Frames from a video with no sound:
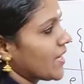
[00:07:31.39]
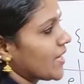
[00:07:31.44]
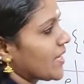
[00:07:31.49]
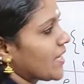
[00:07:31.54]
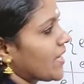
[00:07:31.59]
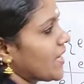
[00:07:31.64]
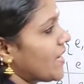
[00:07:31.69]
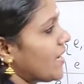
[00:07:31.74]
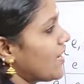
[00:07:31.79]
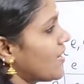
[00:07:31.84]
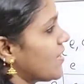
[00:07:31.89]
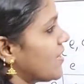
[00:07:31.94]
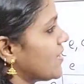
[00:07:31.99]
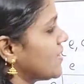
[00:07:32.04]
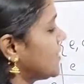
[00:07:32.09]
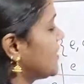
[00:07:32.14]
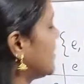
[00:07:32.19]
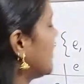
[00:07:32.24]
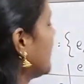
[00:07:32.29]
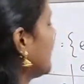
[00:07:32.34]
Here
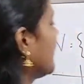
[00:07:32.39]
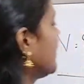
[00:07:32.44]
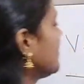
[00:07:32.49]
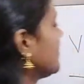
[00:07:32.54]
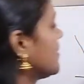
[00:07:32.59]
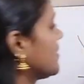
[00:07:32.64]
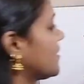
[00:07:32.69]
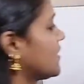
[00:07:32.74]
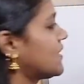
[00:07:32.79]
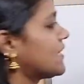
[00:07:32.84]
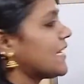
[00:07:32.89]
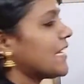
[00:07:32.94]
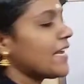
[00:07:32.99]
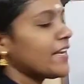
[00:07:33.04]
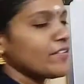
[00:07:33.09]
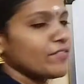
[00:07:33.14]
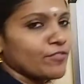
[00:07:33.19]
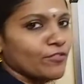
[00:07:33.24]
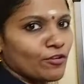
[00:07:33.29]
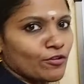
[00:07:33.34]
G is
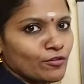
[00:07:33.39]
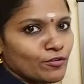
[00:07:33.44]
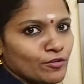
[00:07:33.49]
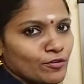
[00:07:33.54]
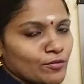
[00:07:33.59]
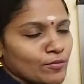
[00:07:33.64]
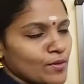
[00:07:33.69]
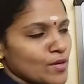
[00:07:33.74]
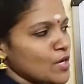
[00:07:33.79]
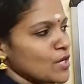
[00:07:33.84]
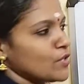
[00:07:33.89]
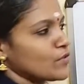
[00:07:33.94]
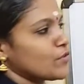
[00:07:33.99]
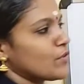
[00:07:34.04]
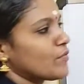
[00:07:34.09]
Klein foregroup.